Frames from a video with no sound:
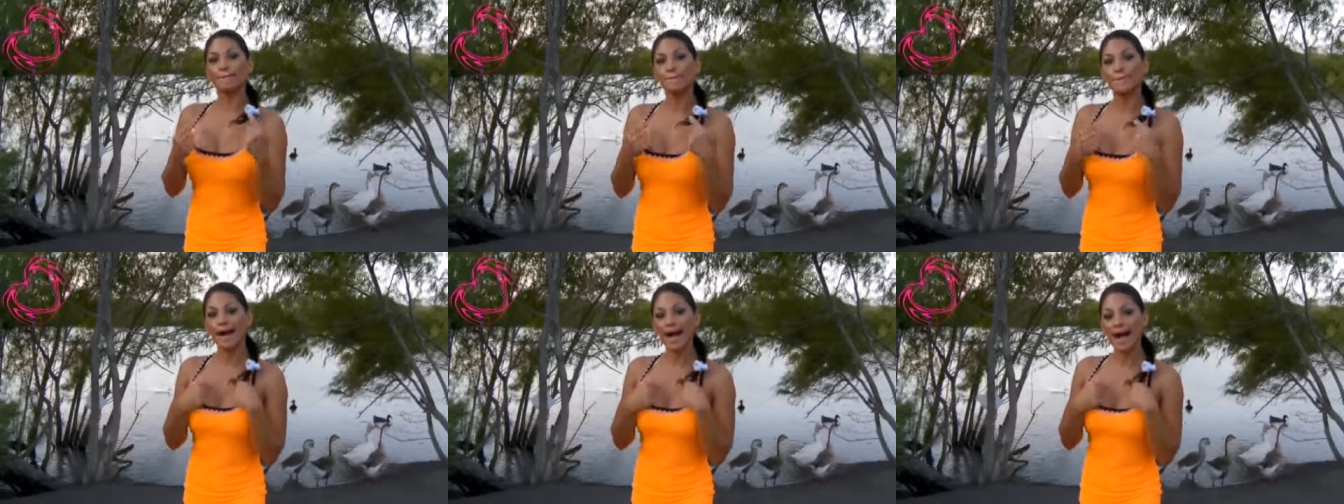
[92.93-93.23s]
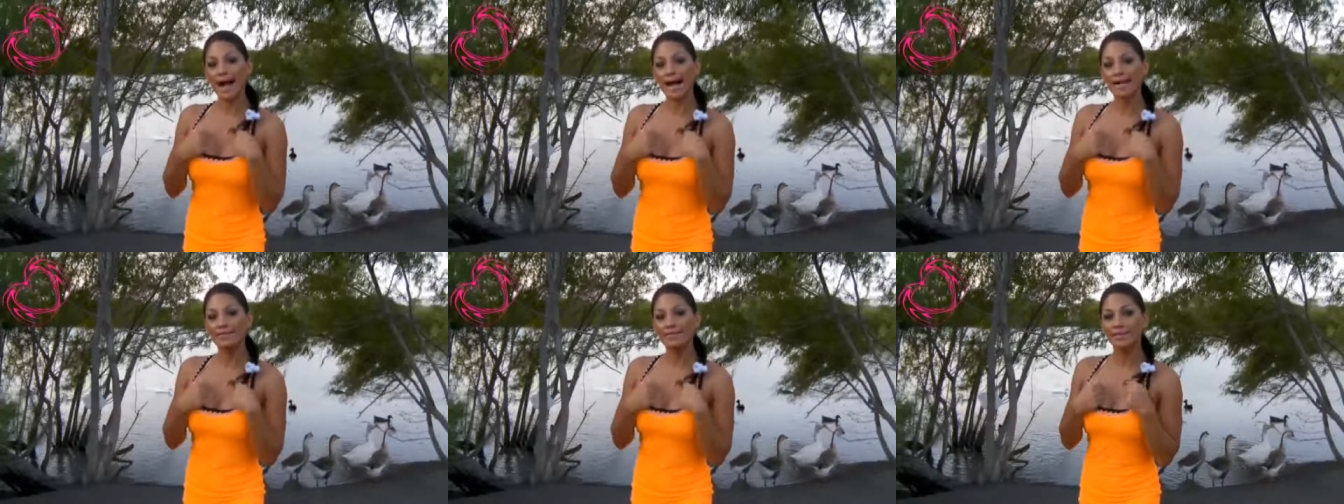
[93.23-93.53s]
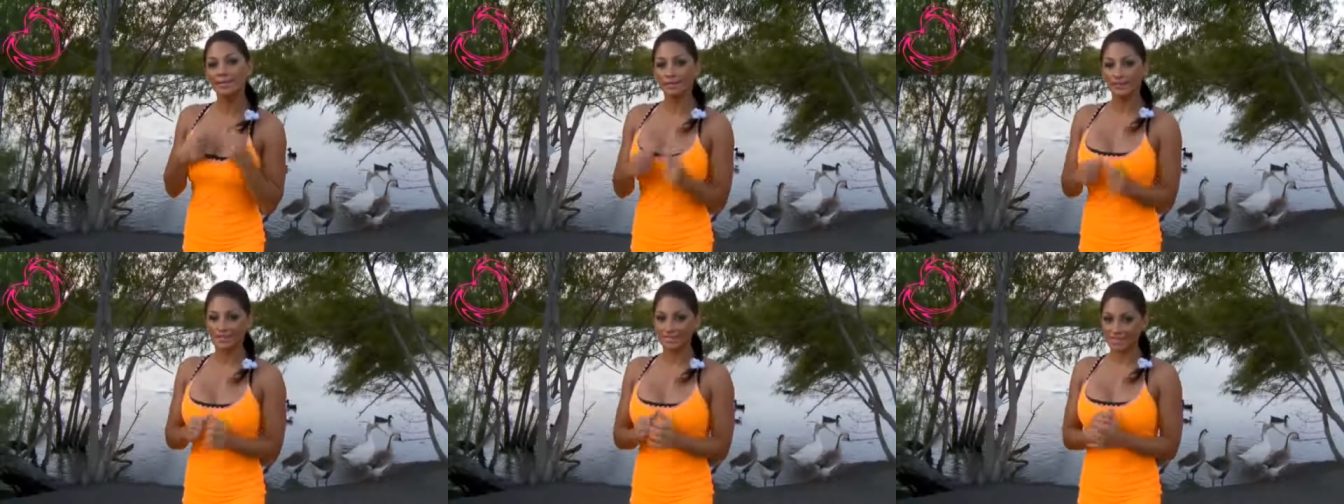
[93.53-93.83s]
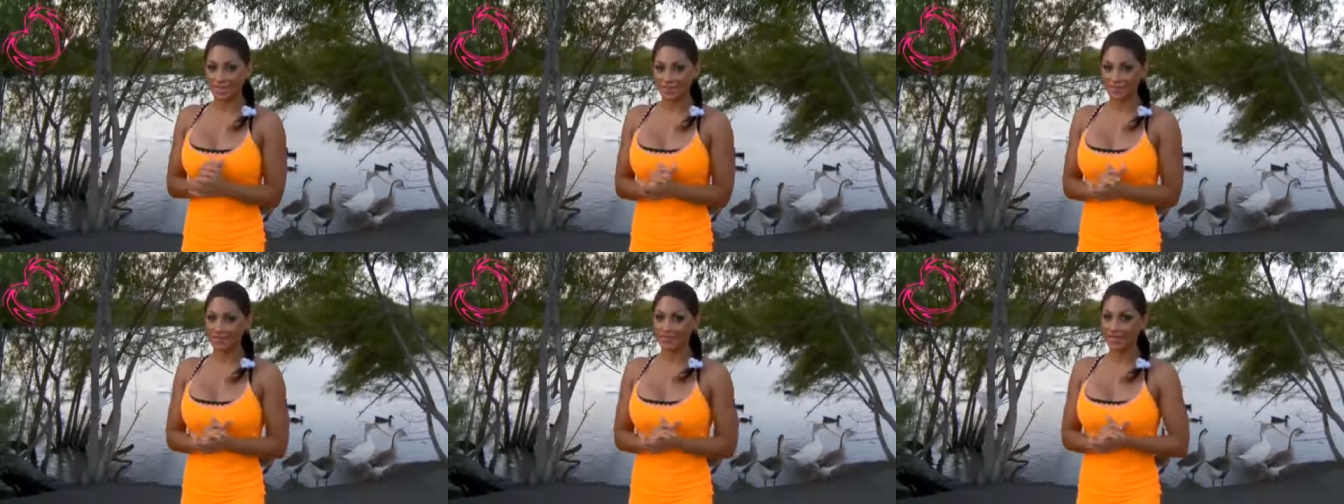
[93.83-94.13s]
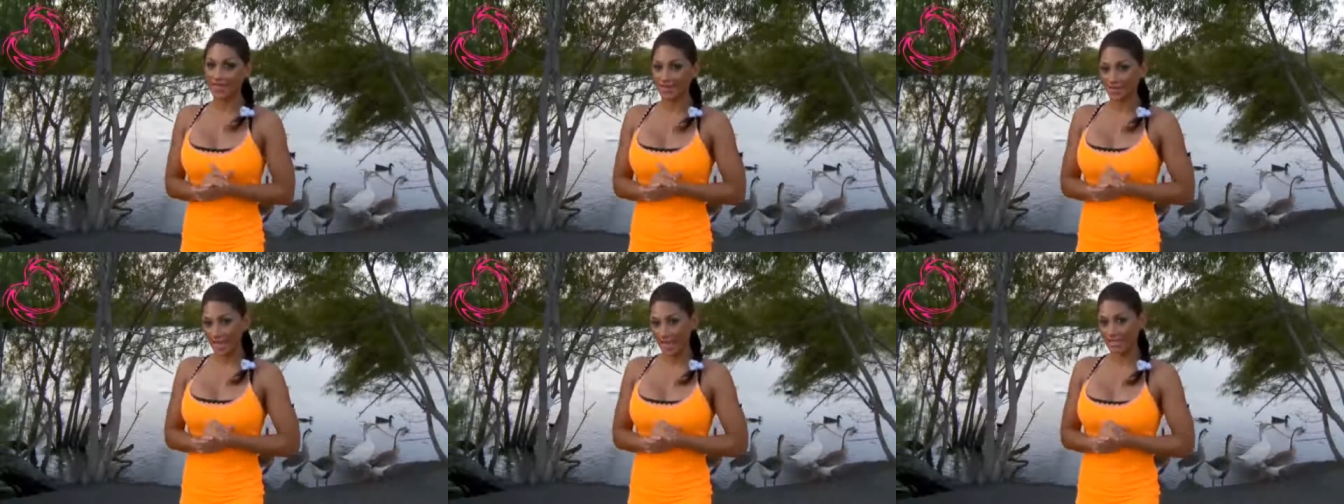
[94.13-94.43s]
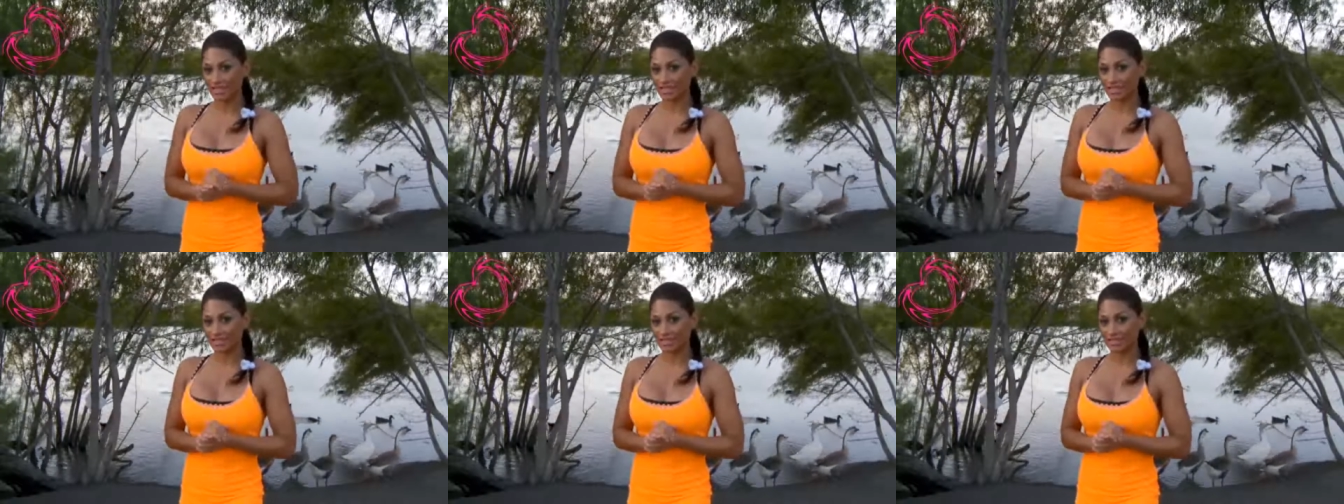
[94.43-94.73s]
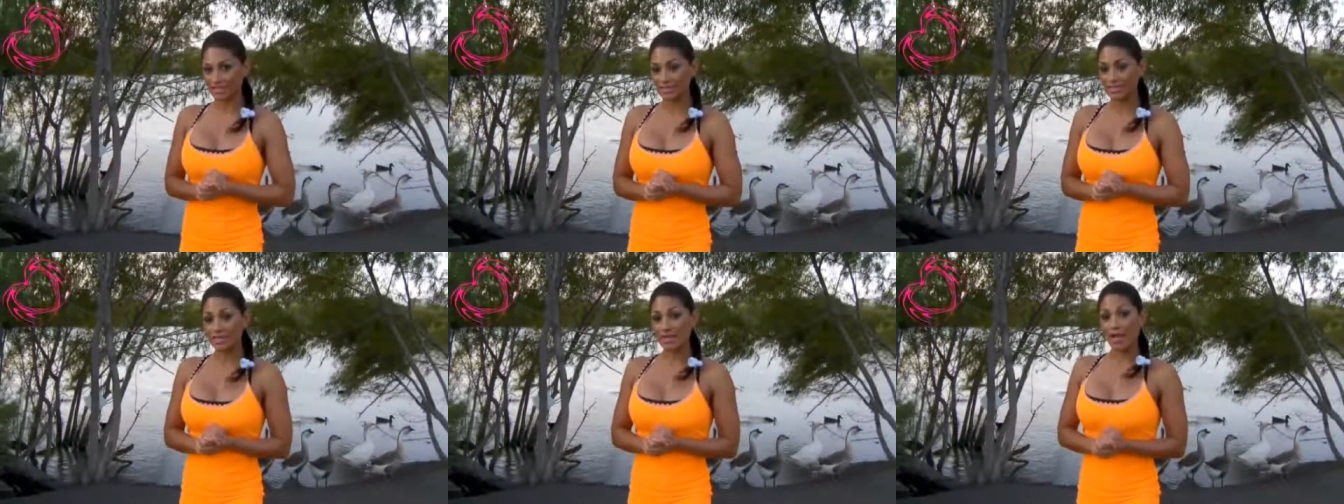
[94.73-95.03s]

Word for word: my little summer vacation